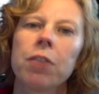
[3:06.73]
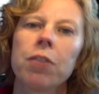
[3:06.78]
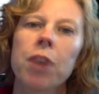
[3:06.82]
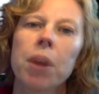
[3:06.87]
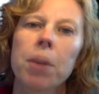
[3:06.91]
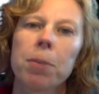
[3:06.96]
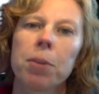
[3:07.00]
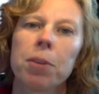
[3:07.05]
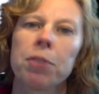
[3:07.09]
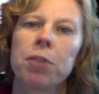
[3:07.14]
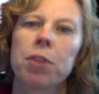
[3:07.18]

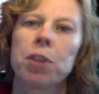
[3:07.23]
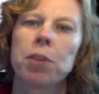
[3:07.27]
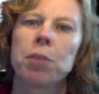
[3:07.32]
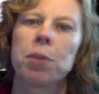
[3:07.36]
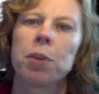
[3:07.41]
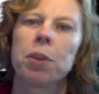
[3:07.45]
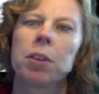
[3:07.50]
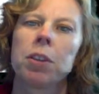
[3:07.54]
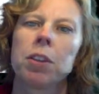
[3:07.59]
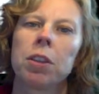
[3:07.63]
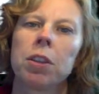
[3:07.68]
rapid
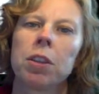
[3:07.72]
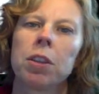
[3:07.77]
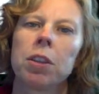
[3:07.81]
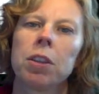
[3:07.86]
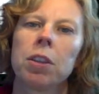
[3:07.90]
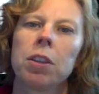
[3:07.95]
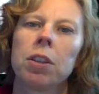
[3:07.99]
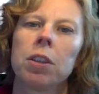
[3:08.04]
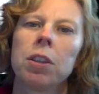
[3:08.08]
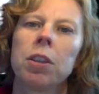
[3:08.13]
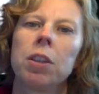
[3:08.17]

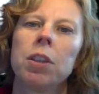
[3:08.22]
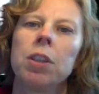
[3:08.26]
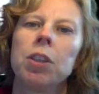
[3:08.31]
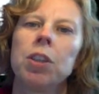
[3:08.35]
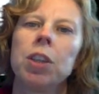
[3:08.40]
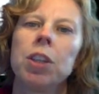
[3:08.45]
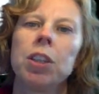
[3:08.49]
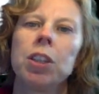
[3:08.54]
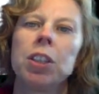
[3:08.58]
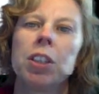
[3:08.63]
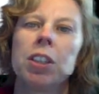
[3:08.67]
responses,
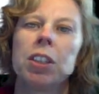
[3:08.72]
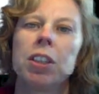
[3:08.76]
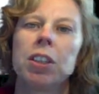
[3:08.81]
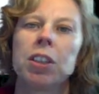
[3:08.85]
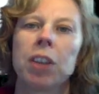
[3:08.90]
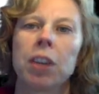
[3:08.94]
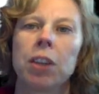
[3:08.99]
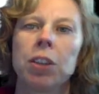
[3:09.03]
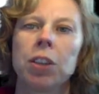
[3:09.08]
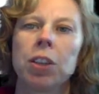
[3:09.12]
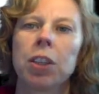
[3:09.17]
changes in
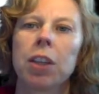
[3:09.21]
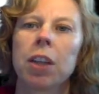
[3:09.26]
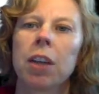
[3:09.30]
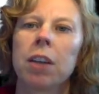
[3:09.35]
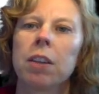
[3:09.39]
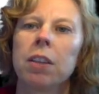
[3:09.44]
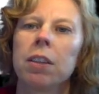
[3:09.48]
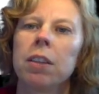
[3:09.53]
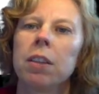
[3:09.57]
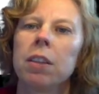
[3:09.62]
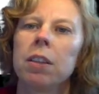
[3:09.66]

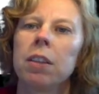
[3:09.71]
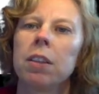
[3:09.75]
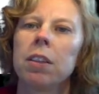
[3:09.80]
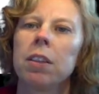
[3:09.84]
cytoskeleton,